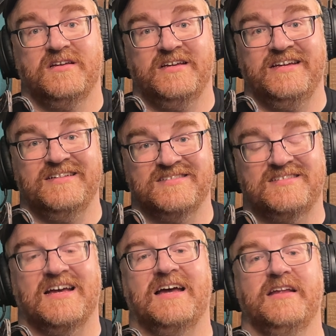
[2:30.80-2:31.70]

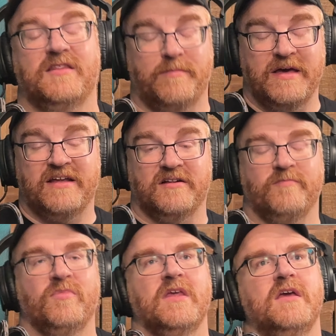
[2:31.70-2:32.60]
inside the pedal.
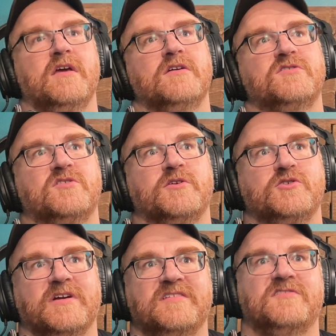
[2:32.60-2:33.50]
So a
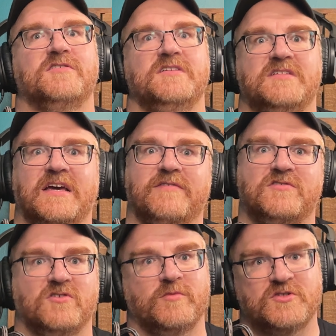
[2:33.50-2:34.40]
transistor needs to have
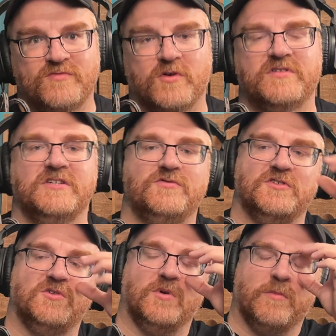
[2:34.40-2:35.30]
so much voltage for it
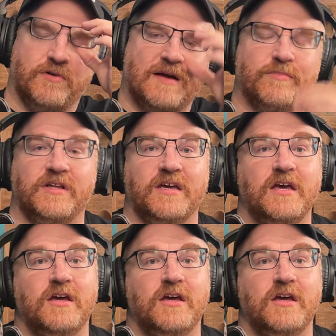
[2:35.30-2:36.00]
to work properly.